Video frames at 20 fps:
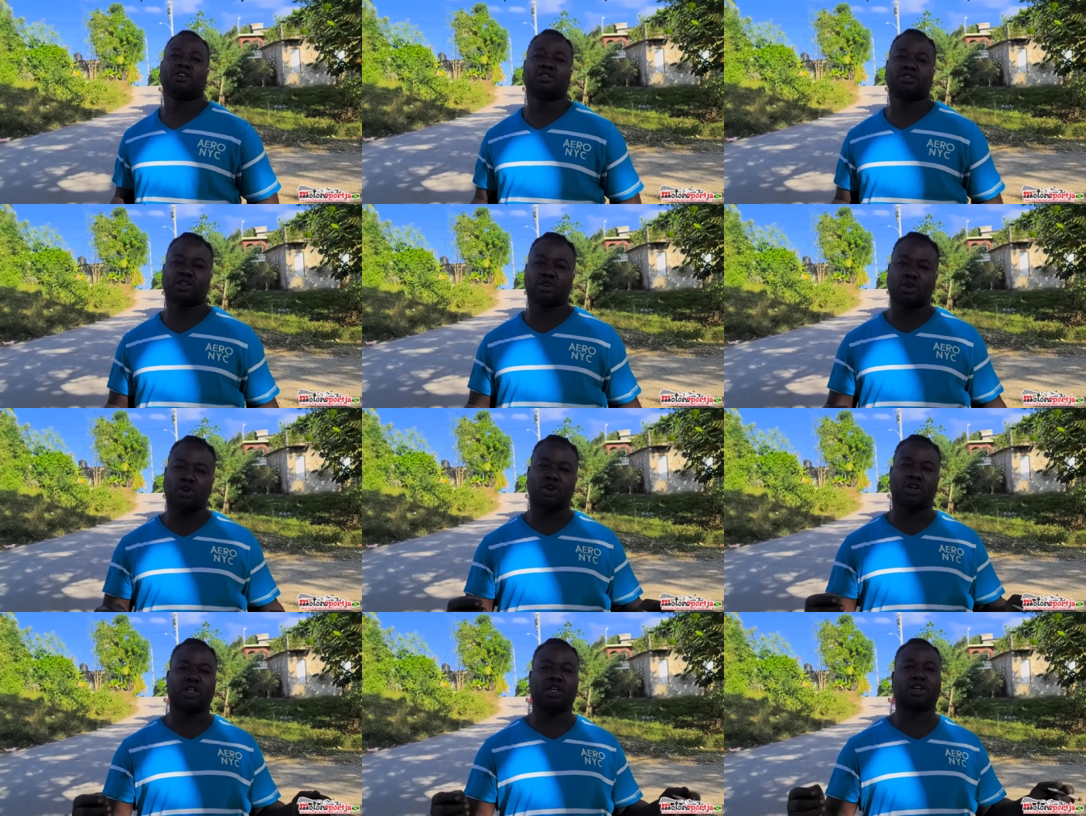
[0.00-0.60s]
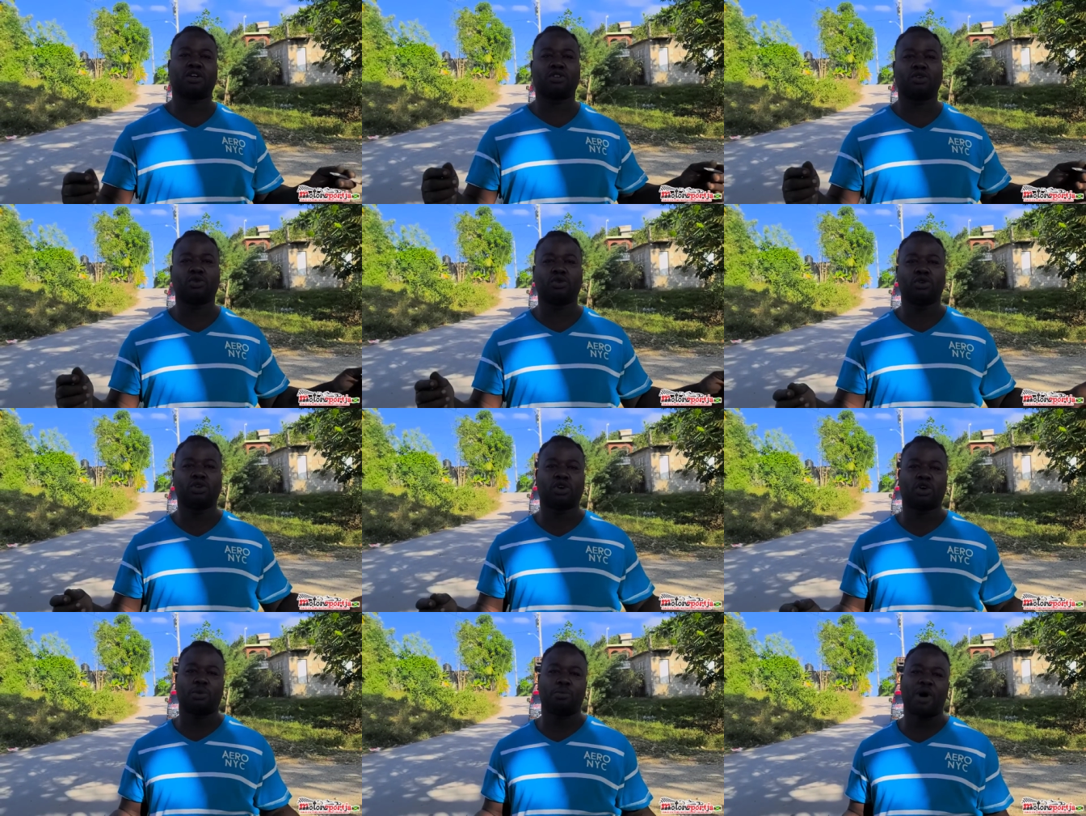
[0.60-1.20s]
Just to go there, do
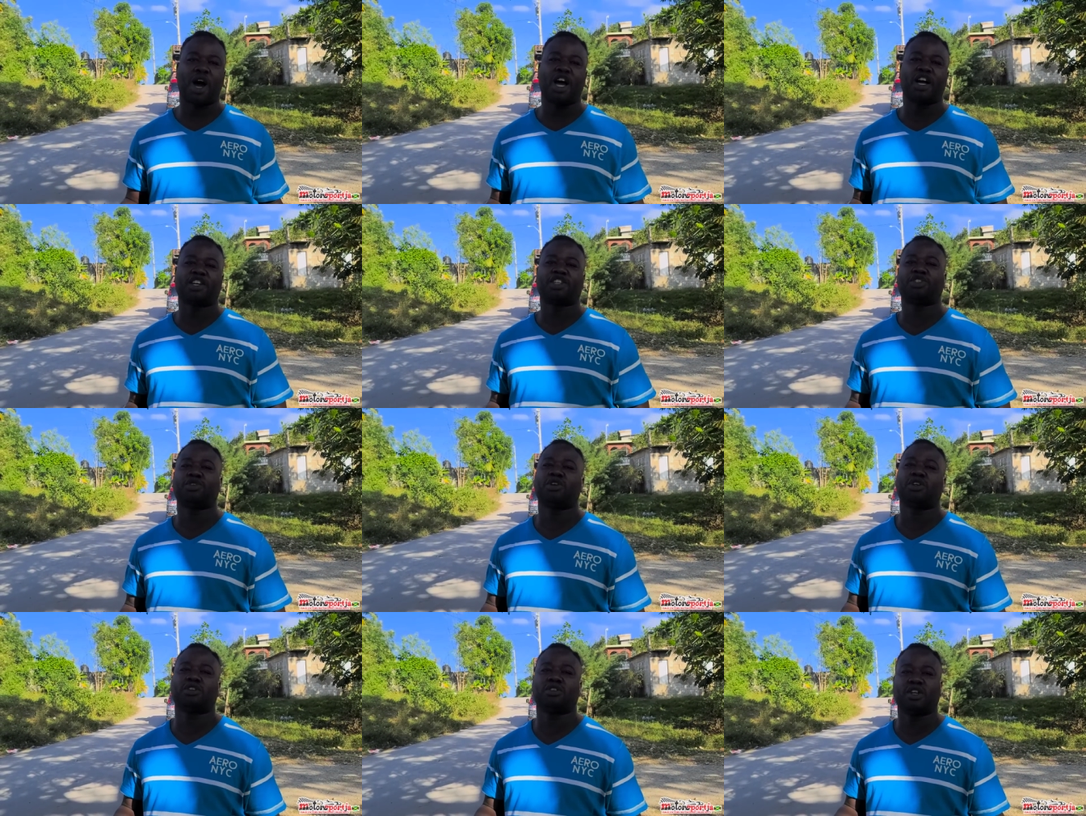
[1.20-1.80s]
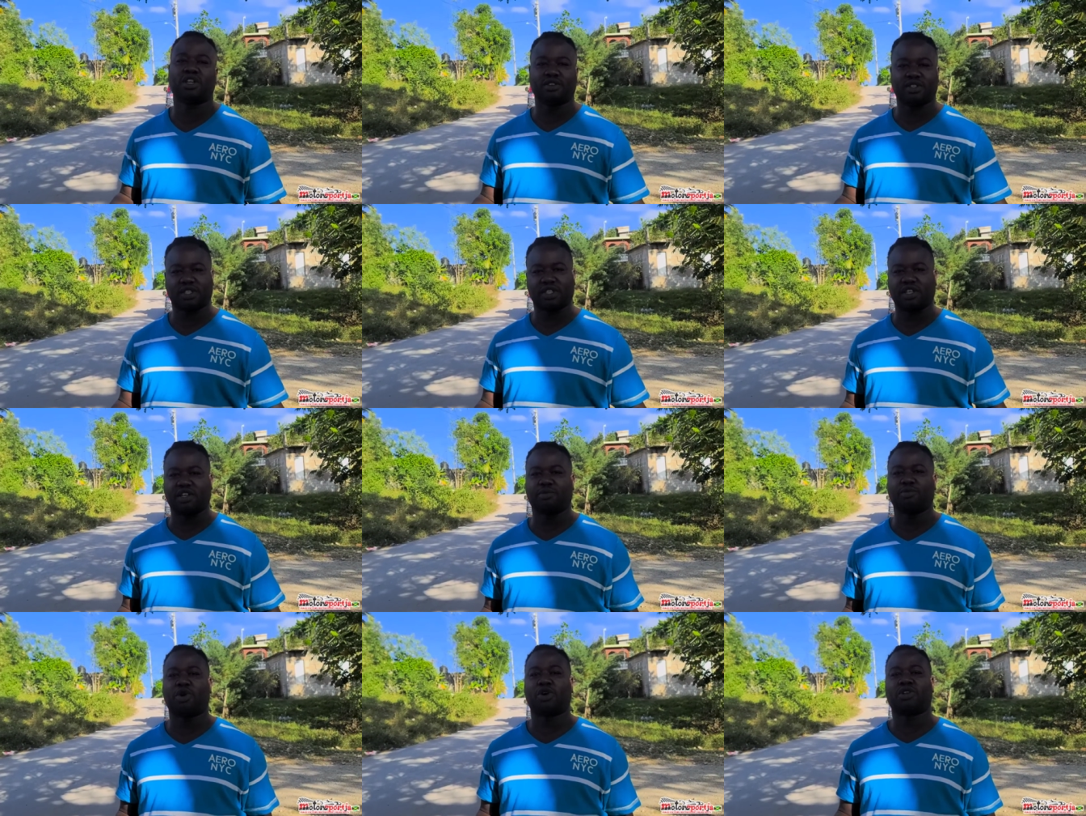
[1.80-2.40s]
look bike show, do
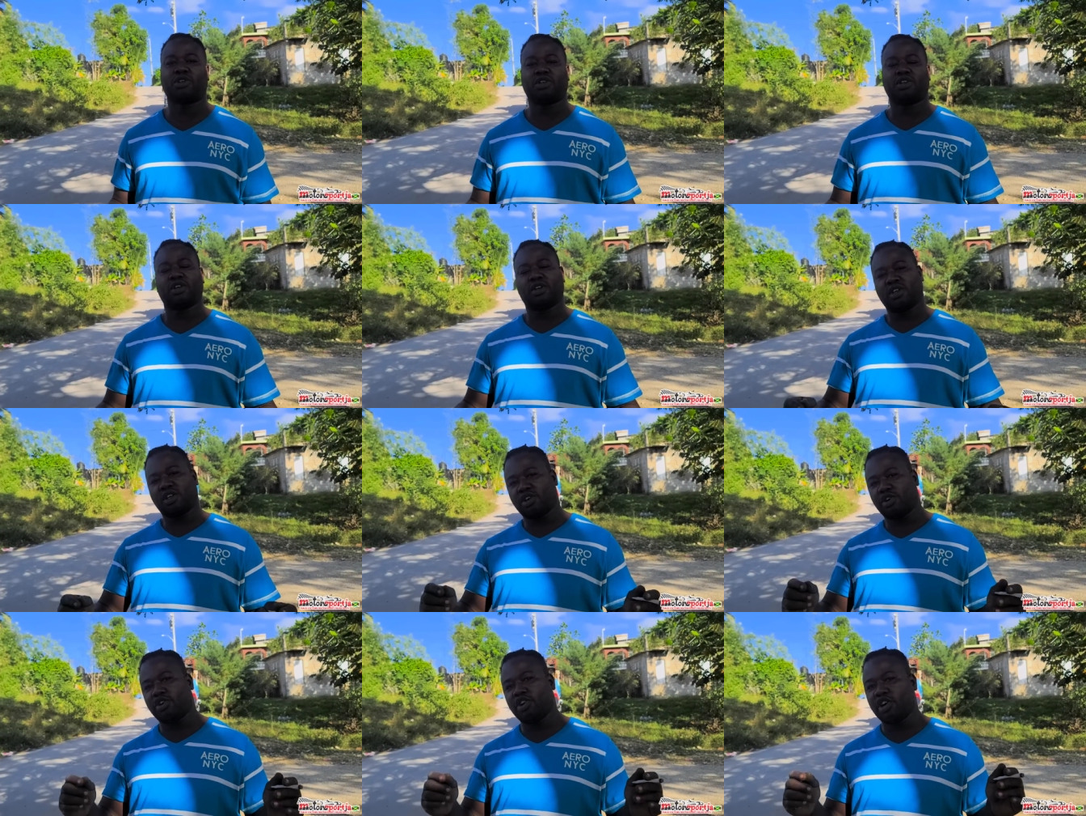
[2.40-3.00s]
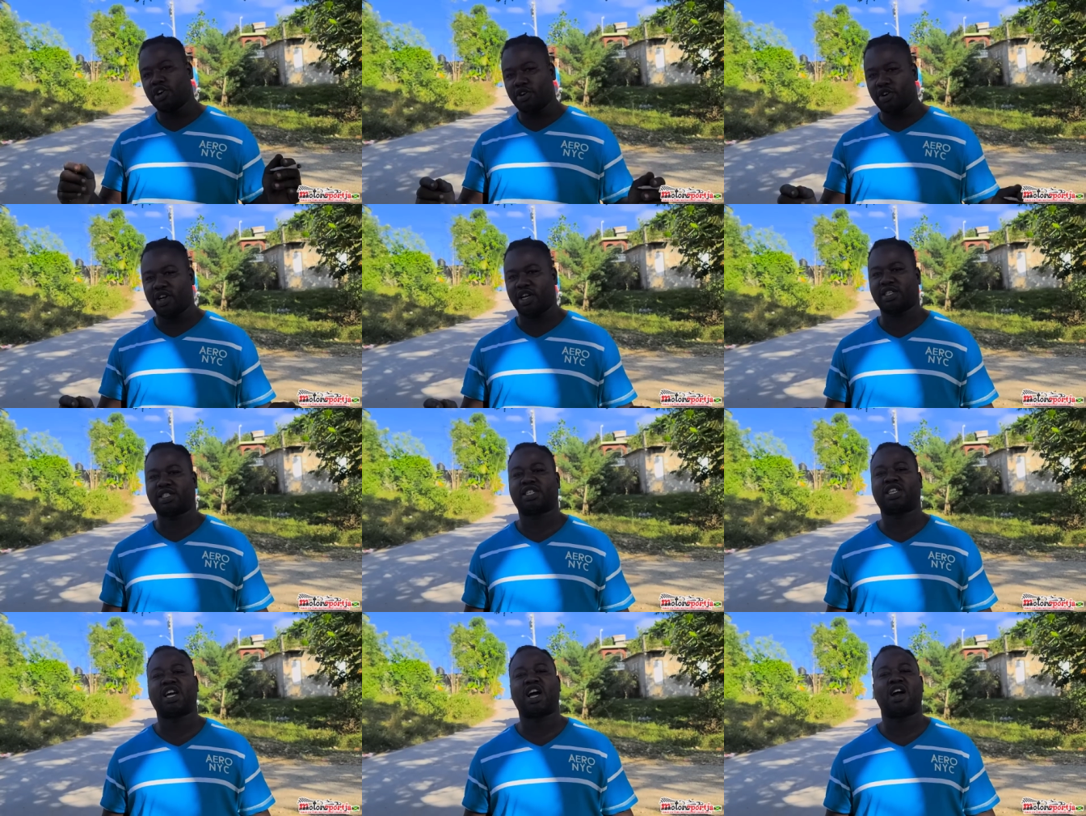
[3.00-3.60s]
anything, but real
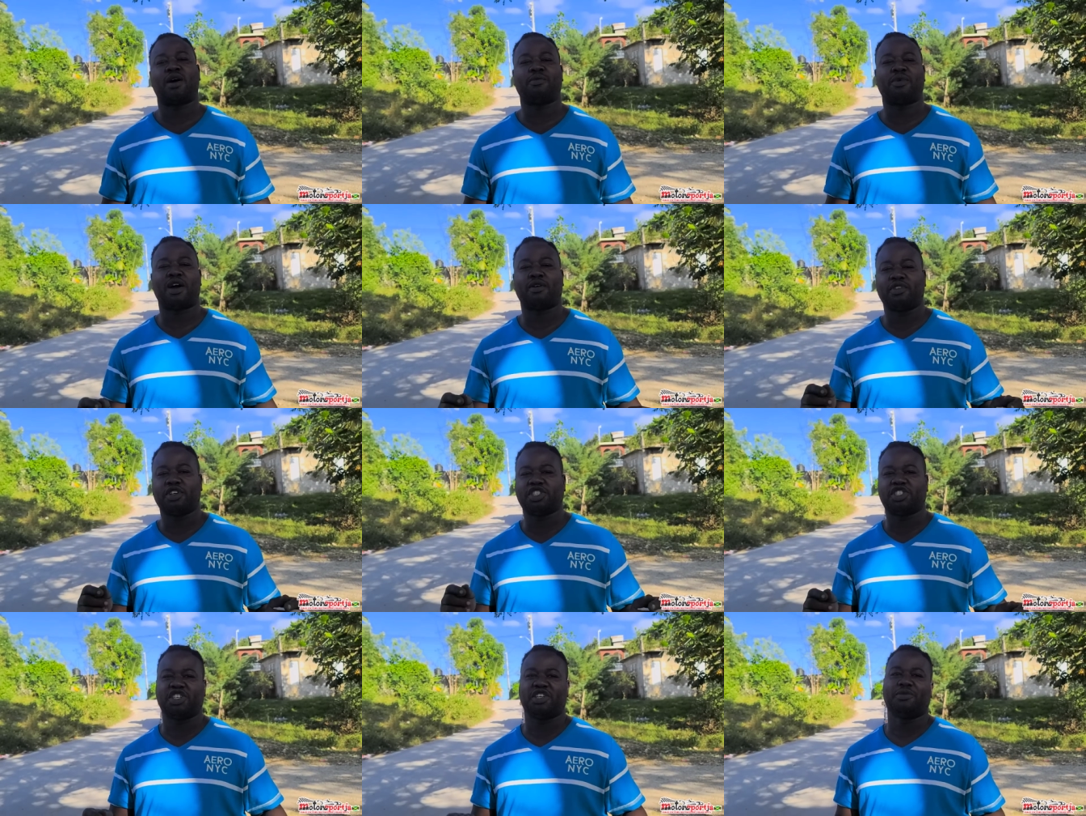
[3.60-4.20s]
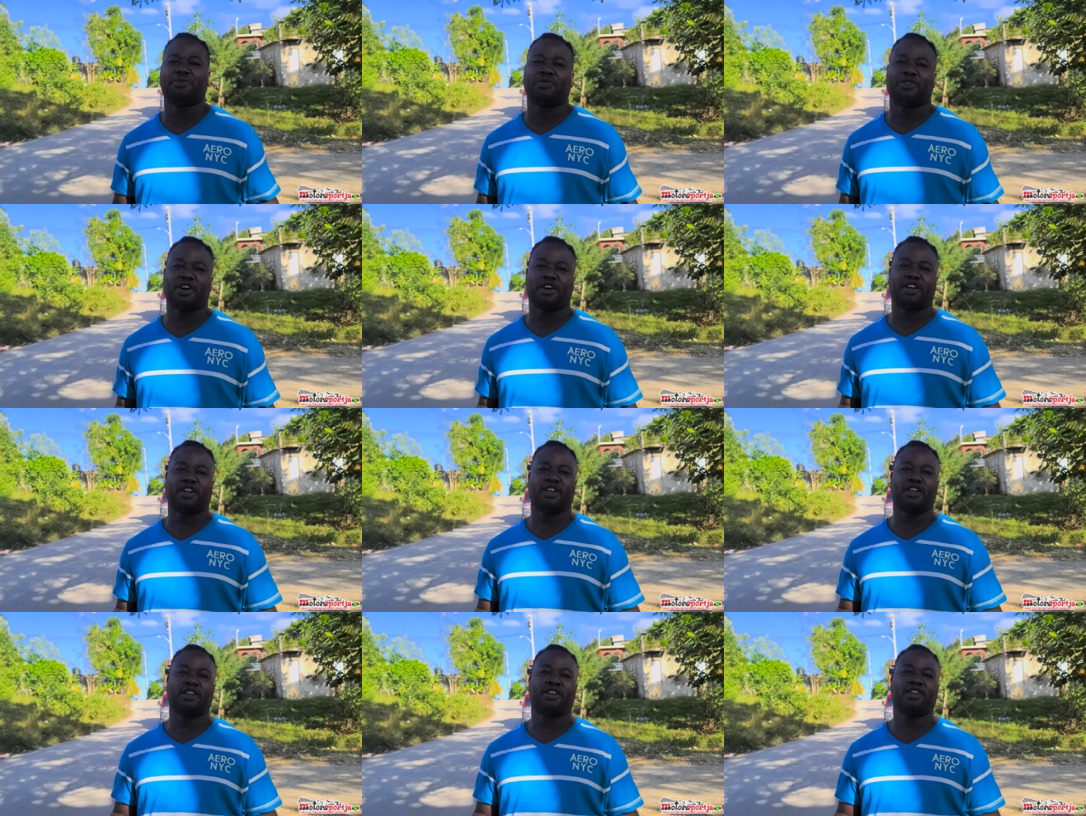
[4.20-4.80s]
race car, we have a gym for it.